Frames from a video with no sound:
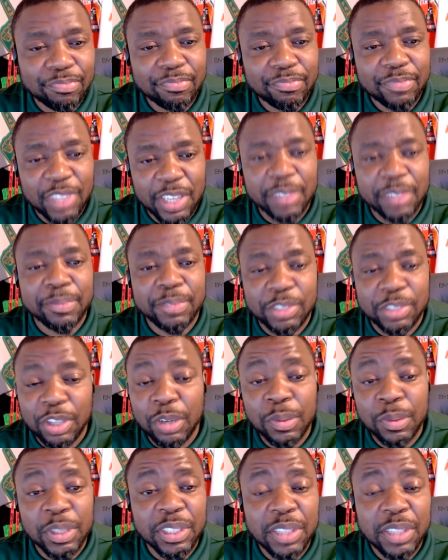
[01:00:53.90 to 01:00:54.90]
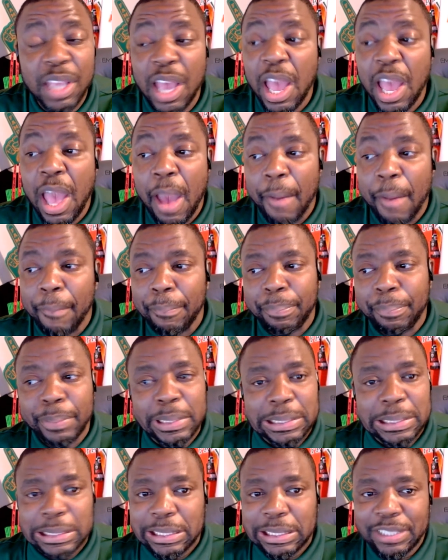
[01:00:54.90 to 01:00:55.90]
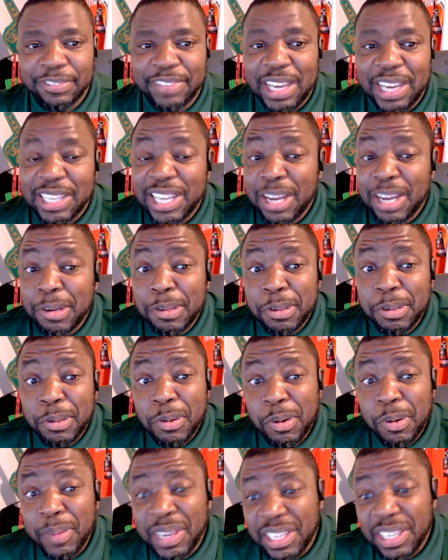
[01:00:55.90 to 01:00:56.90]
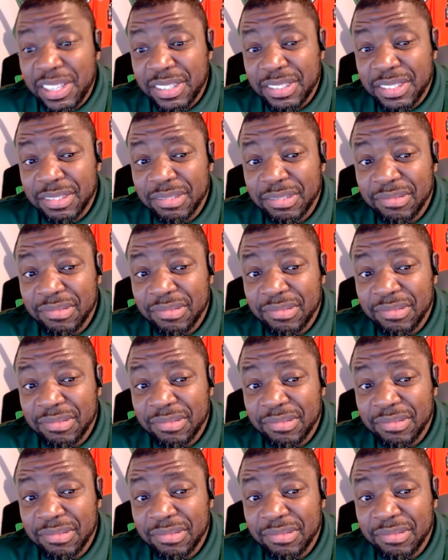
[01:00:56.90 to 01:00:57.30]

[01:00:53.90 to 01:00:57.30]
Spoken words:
Yep, sure would. But the fact I don't know who the quarterback is,